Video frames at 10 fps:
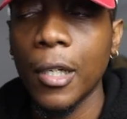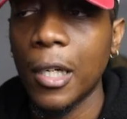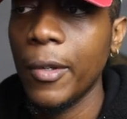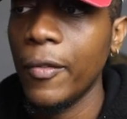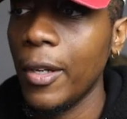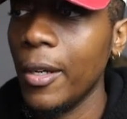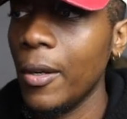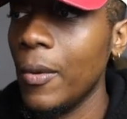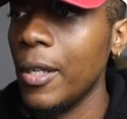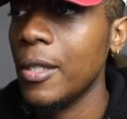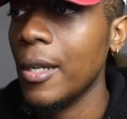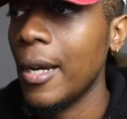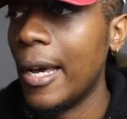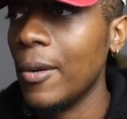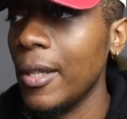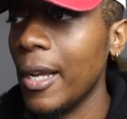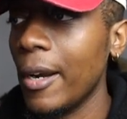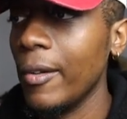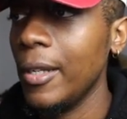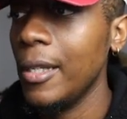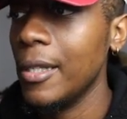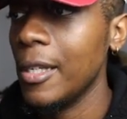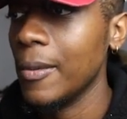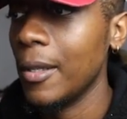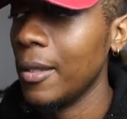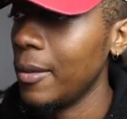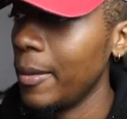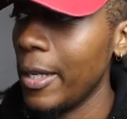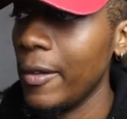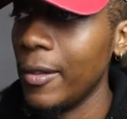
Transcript: your video, which I don't think I really need to explain. I'm not